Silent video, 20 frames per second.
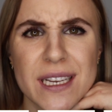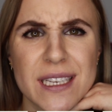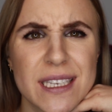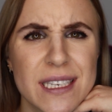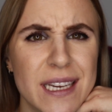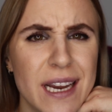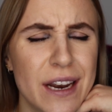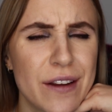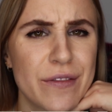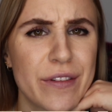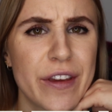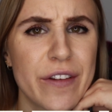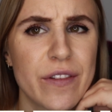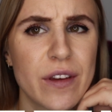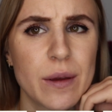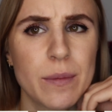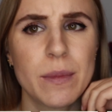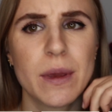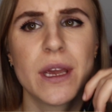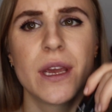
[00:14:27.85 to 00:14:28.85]
instead of
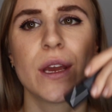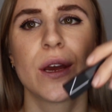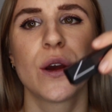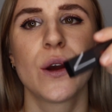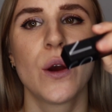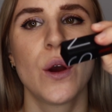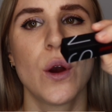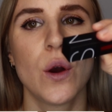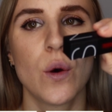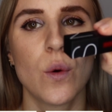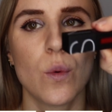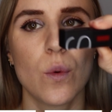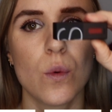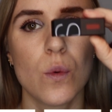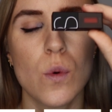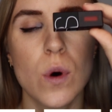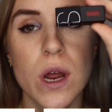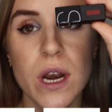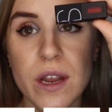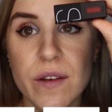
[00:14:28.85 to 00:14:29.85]
giving me
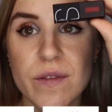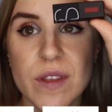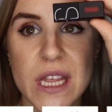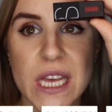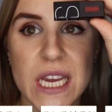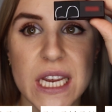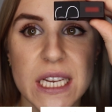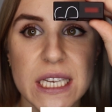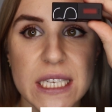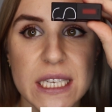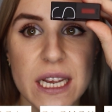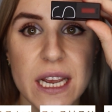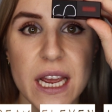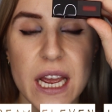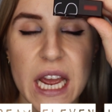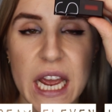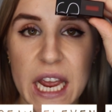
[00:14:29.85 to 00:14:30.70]
one of these,